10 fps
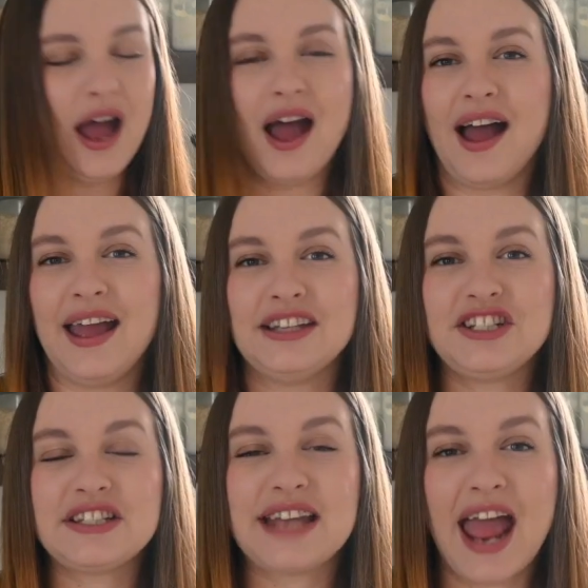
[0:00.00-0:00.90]
It
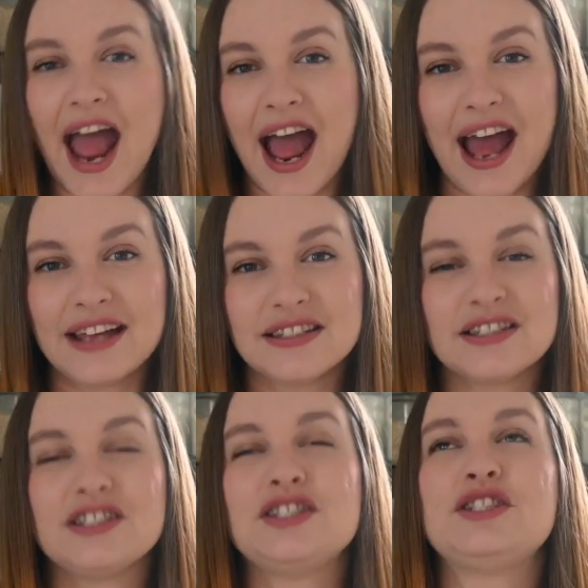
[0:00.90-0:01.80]
just
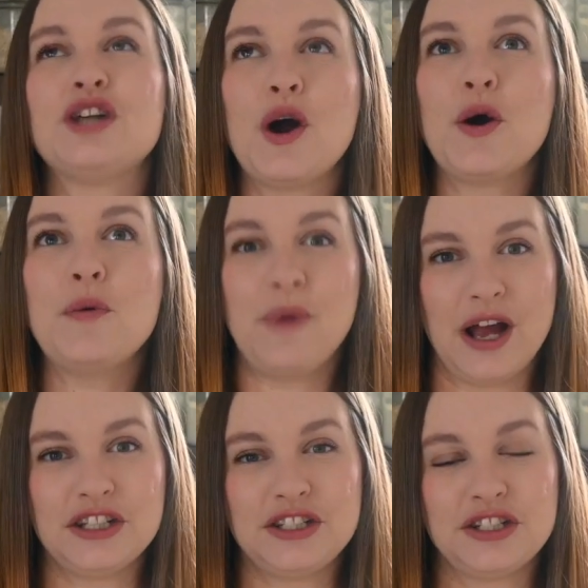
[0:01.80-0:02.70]
adds so
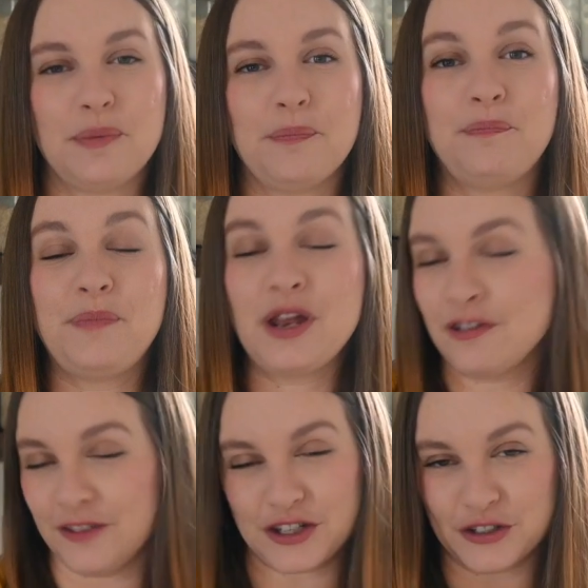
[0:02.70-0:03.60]
much
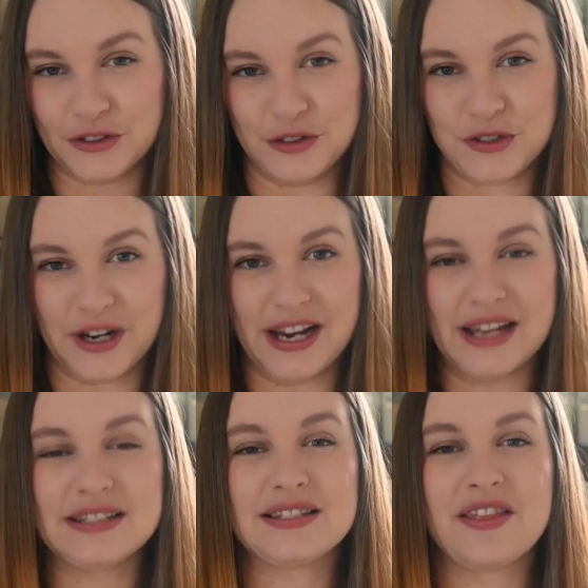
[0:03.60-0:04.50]
beneficial
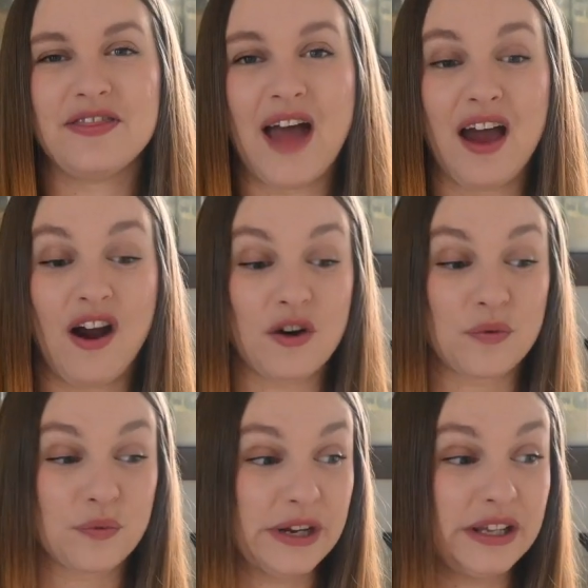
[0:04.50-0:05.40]
nutrients that are
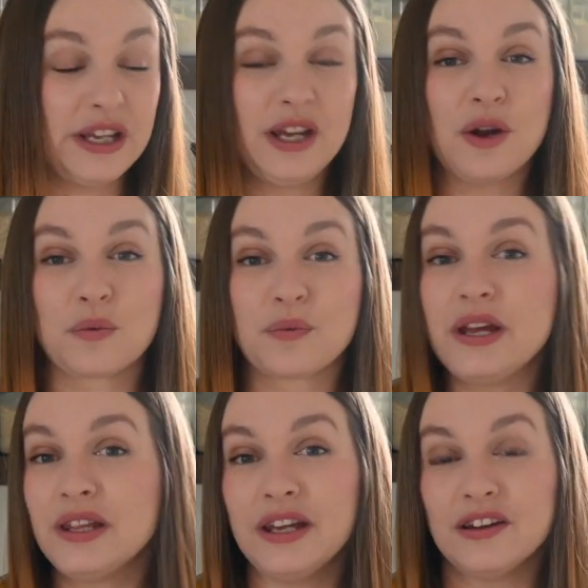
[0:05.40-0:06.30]
really,
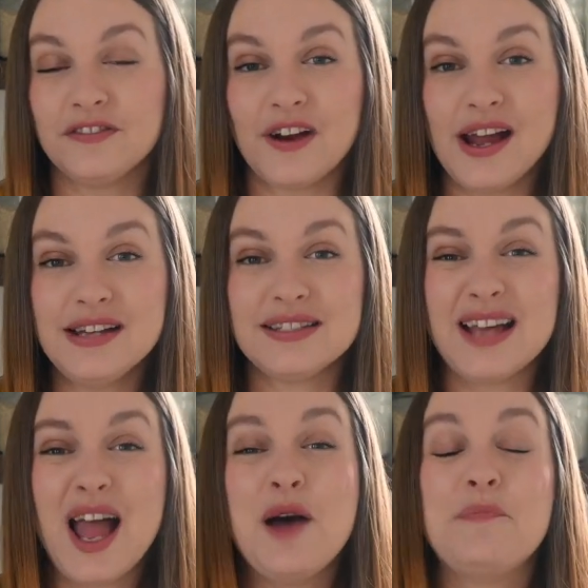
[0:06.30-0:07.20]
really good for
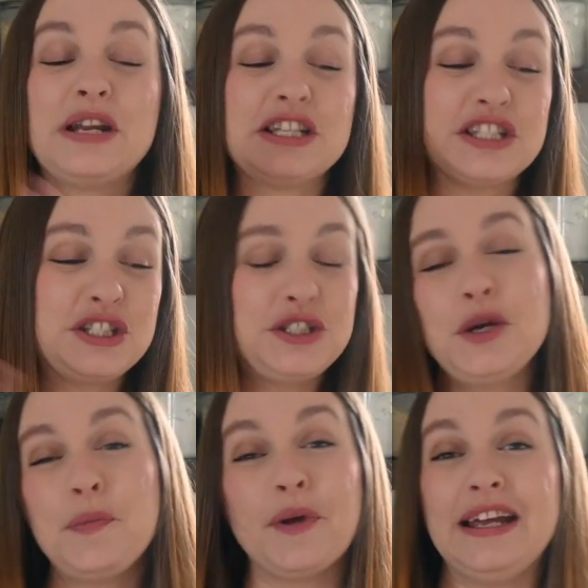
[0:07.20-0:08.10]
us, but it's
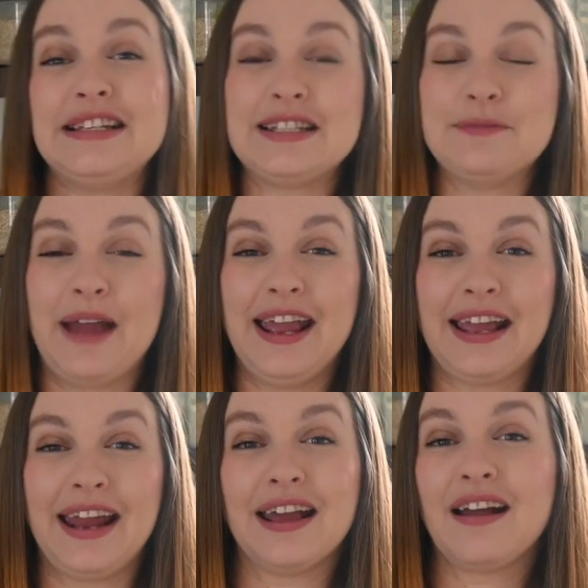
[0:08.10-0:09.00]
super easy to
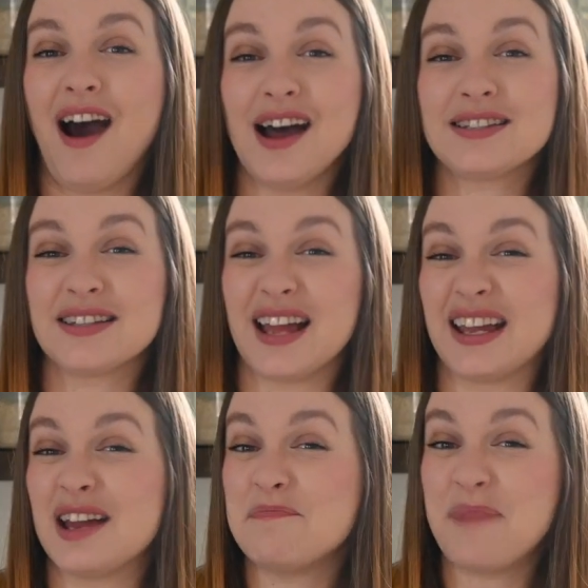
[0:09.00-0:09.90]
make and it costs
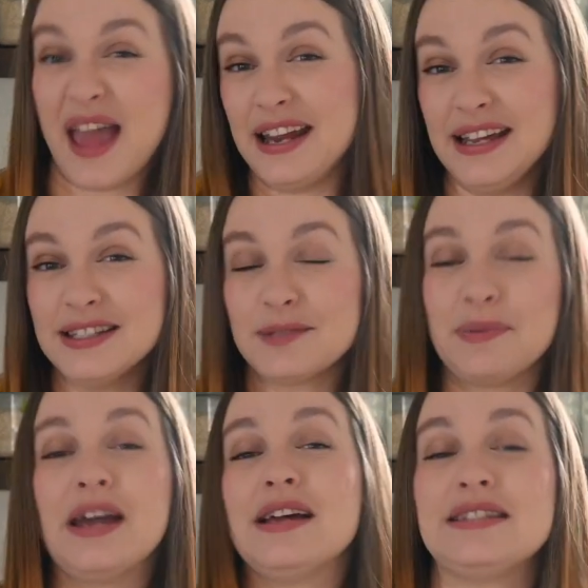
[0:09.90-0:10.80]
like pennies
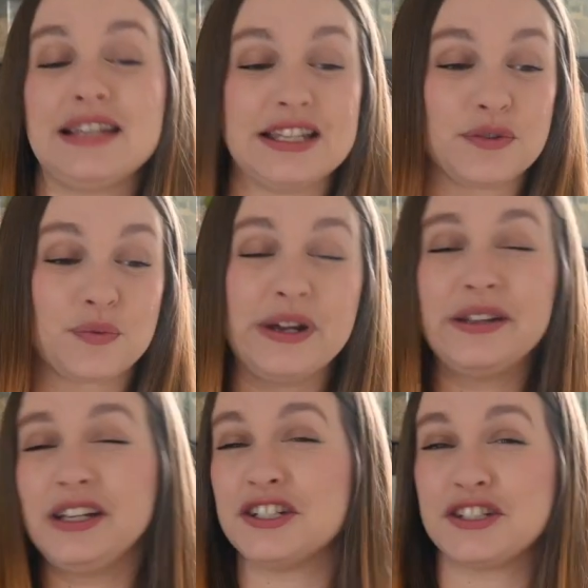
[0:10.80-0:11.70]
because it's
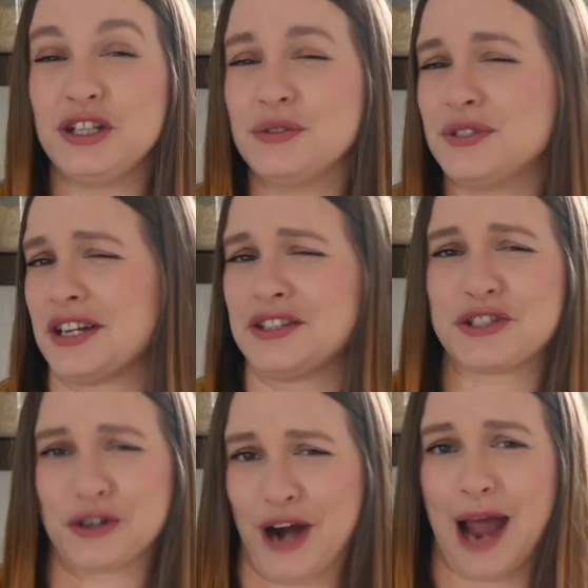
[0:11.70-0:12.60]
really just using
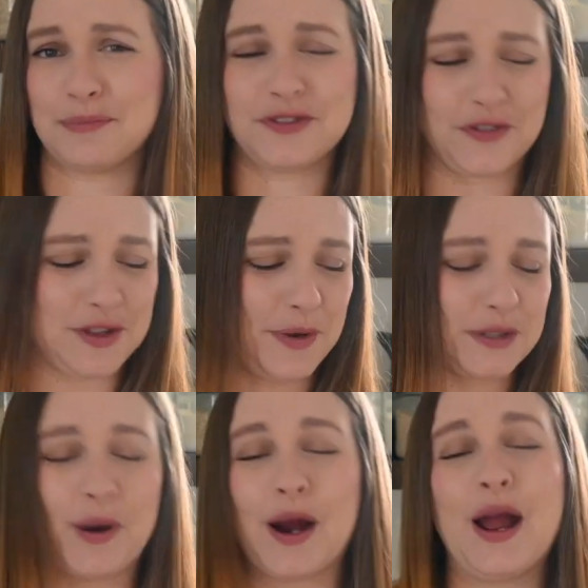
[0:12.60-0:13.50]
scraps for the
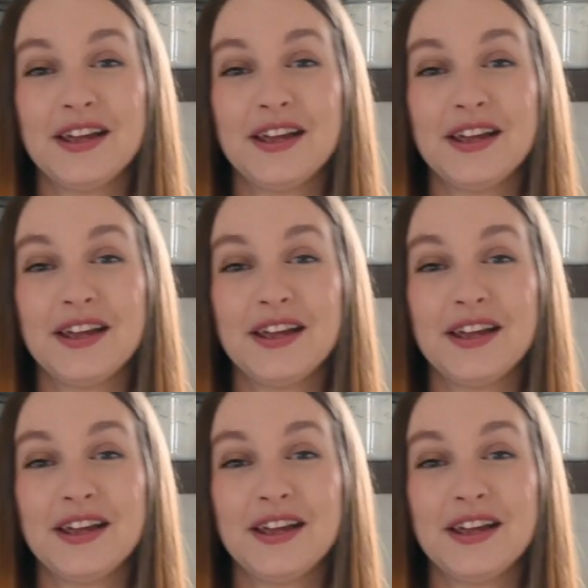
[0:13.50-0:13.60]
most part.